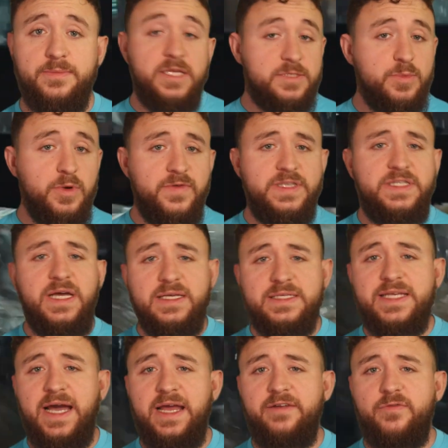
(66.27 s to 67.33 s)
This movie does
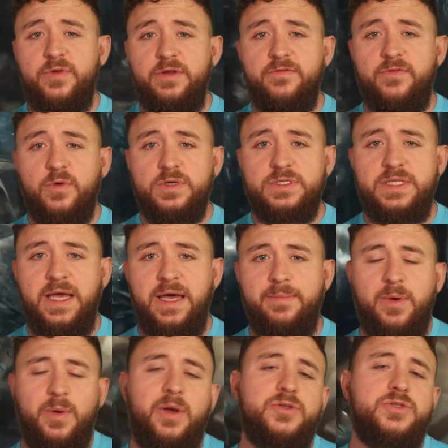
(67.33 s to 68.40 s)
kind of reinforce that,
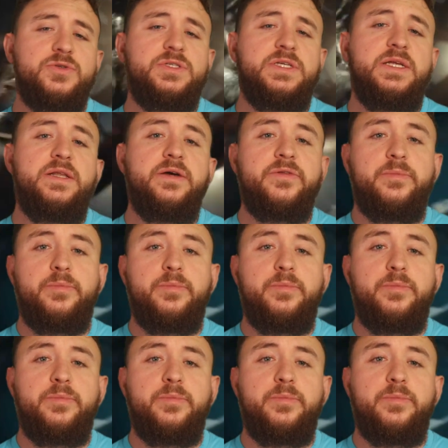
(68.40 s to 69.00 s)
but we also see another